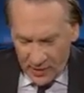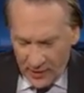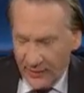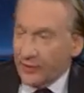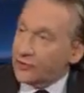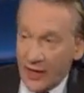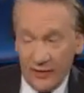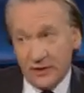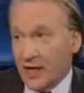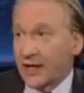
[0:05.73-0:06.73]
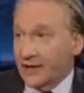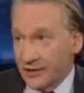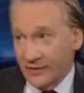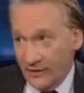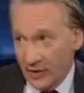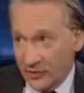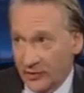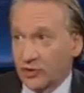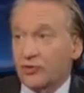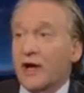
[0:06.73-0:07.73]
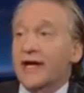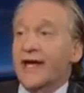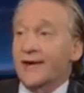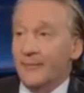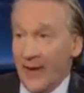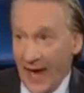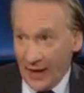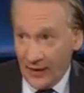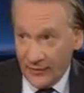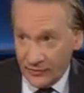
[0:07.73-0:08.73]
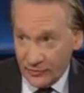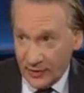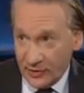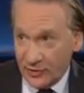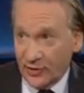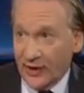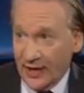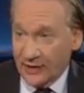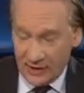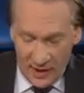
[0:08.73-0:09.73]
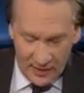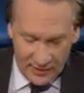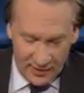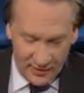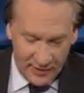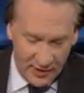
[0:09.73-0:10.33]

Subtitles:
and it's like an intervention, they're trying to get him back on the traditional AIDS cocktails.